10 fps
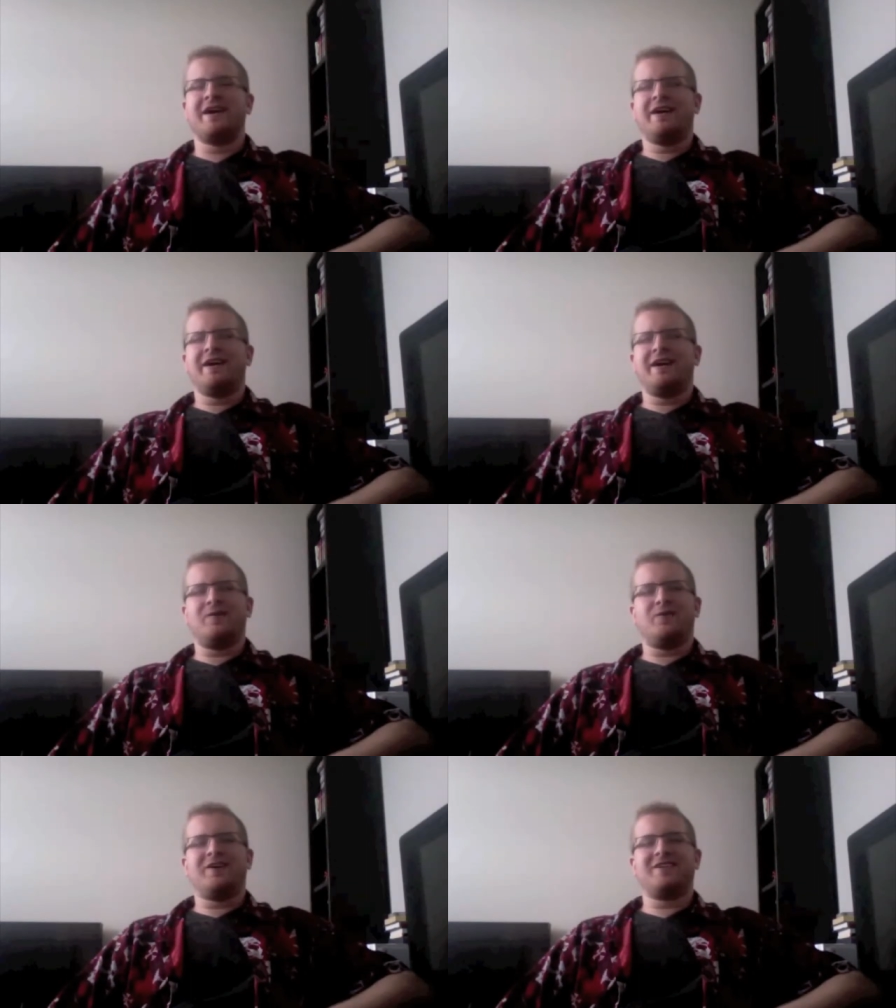
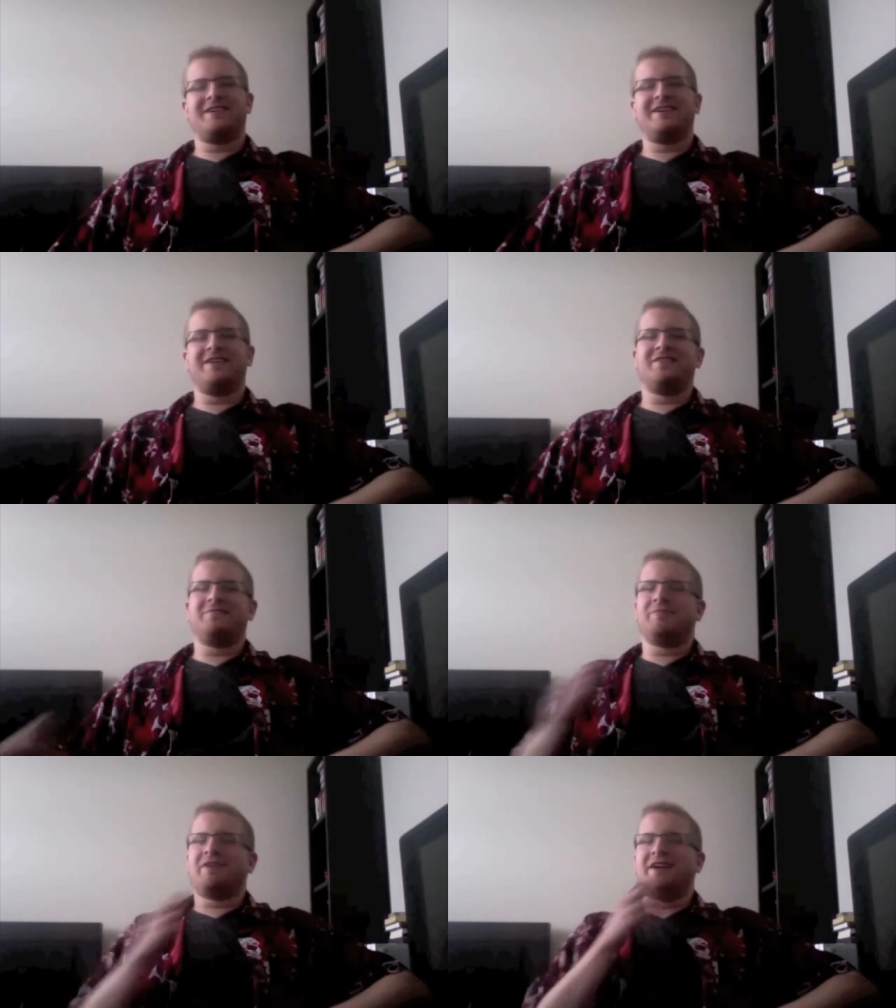And weirdly
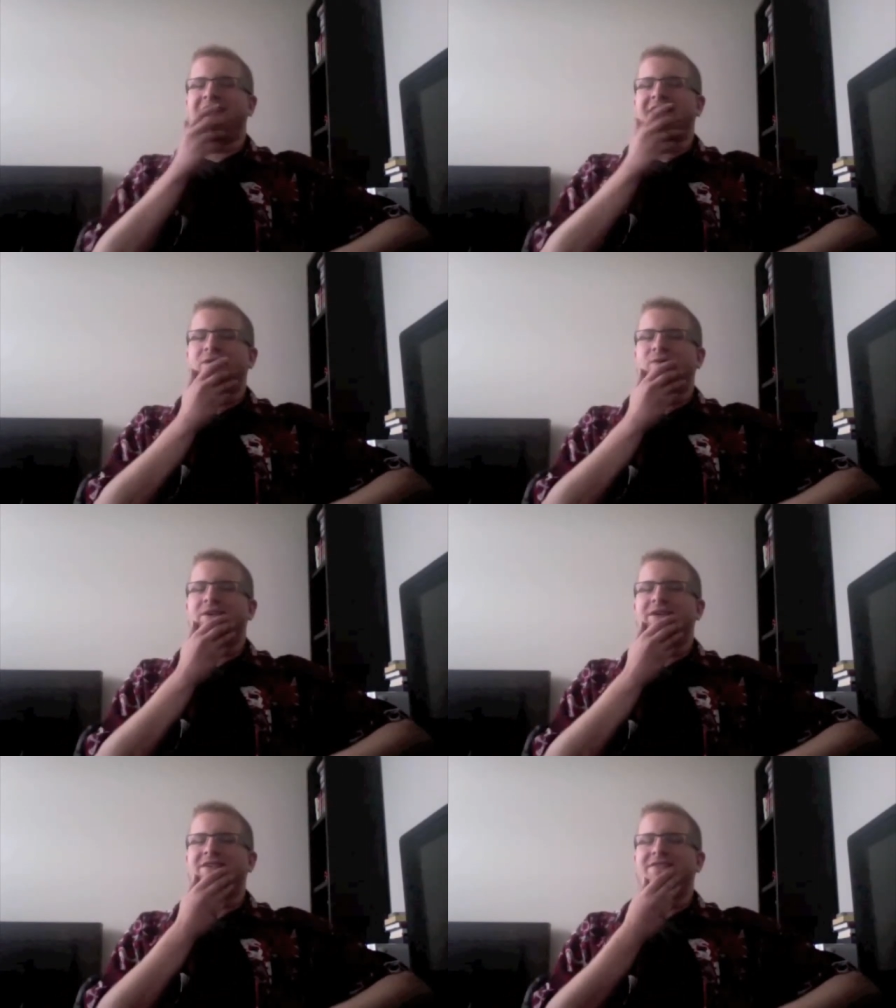enough, Brainiac
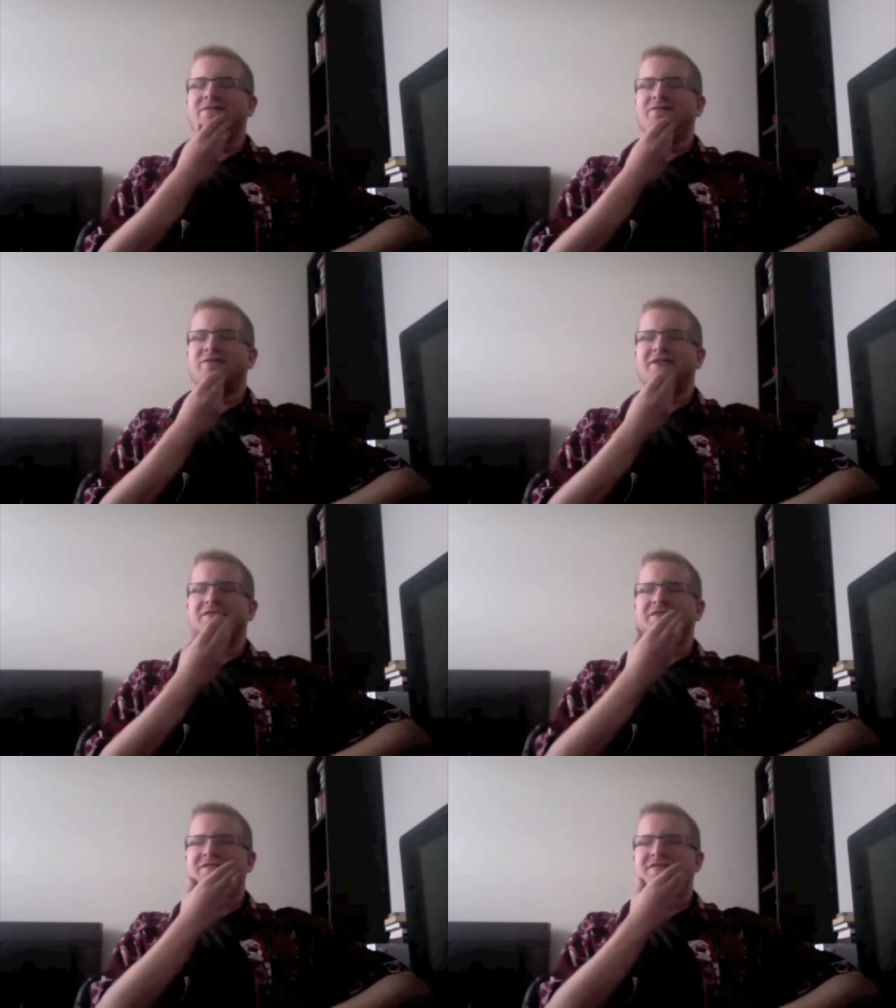
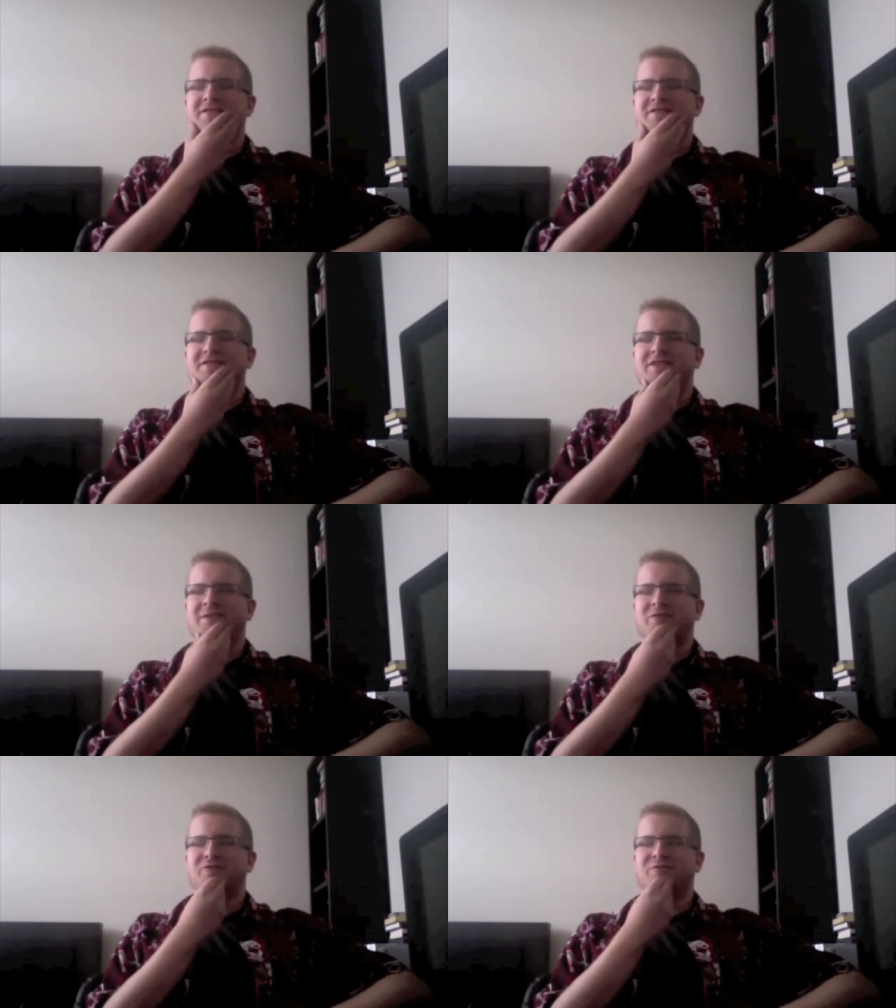dresses
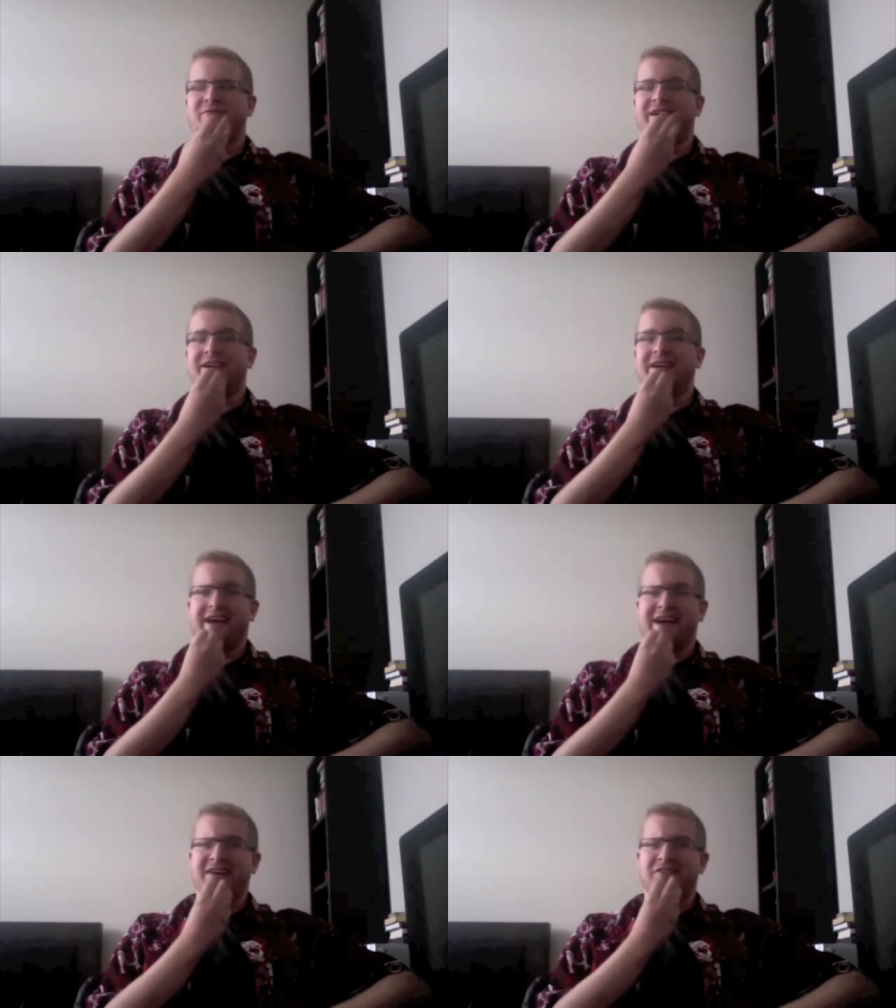Cyber Superman
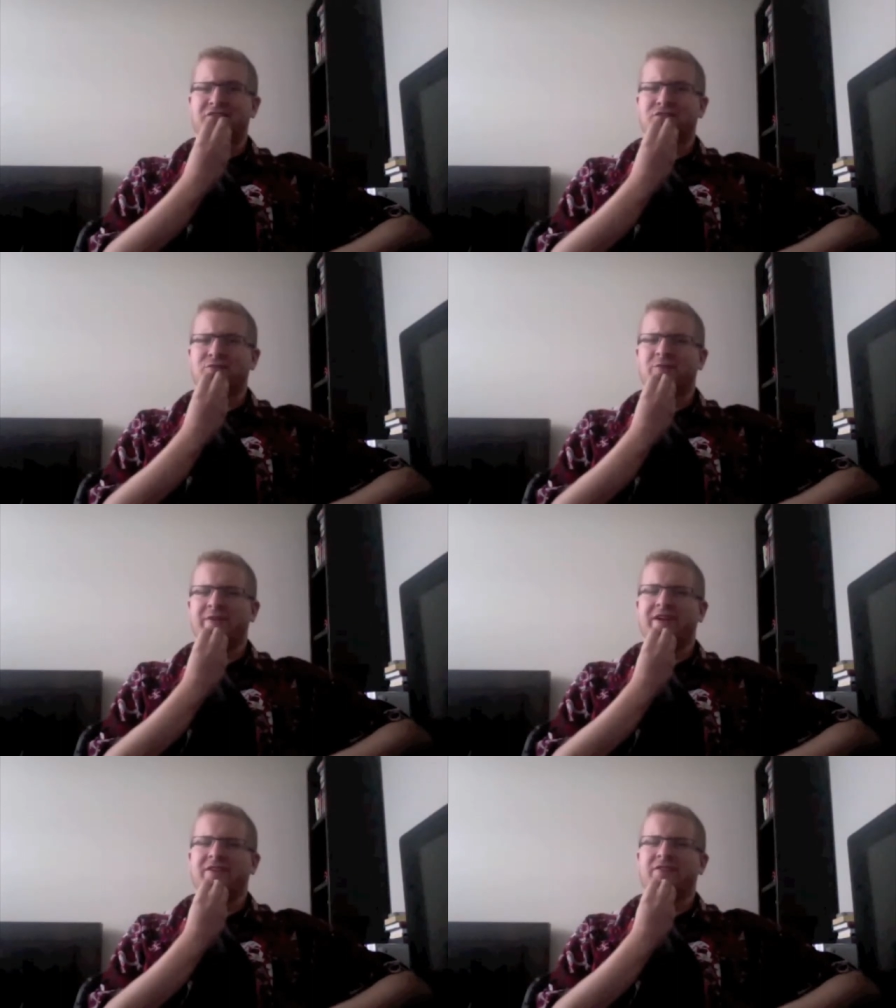as
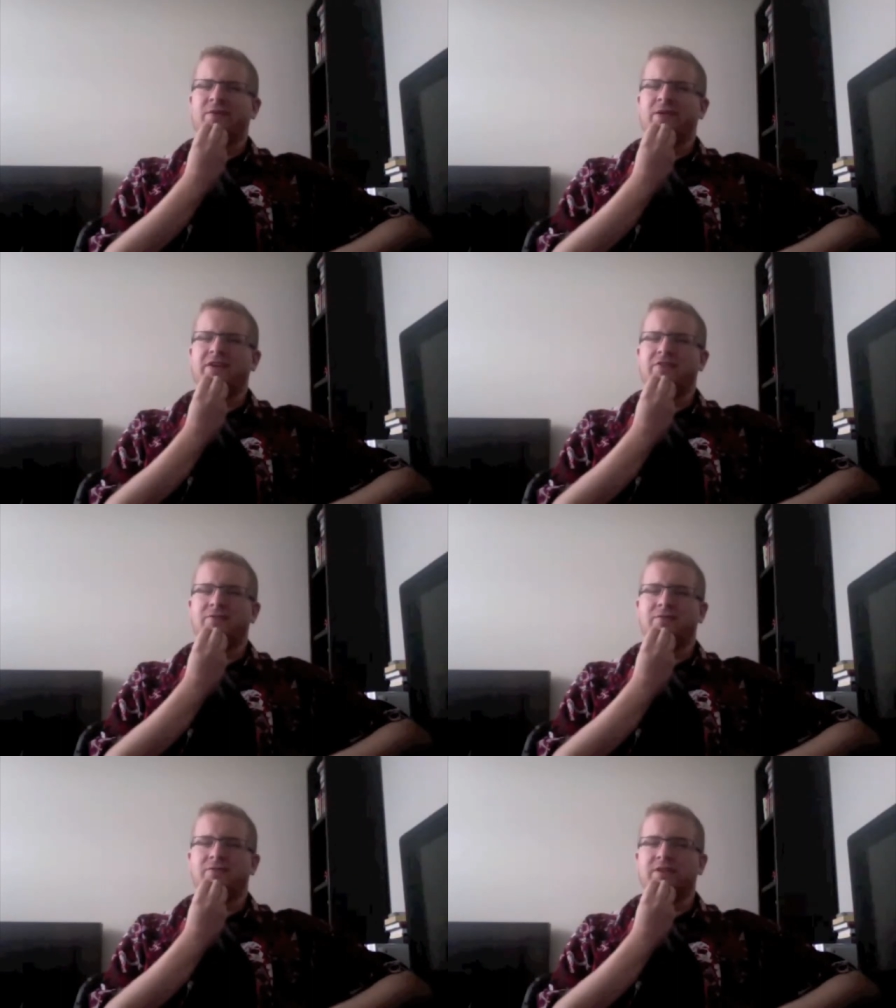Superman, so that's
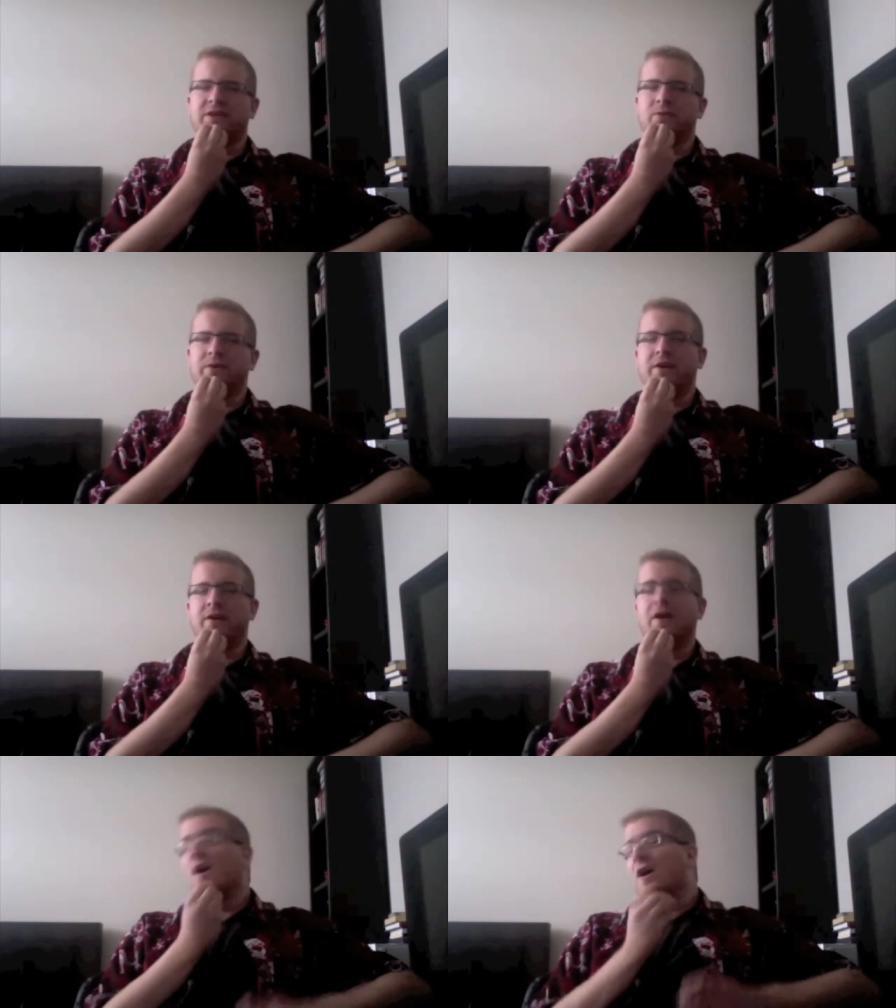really weird.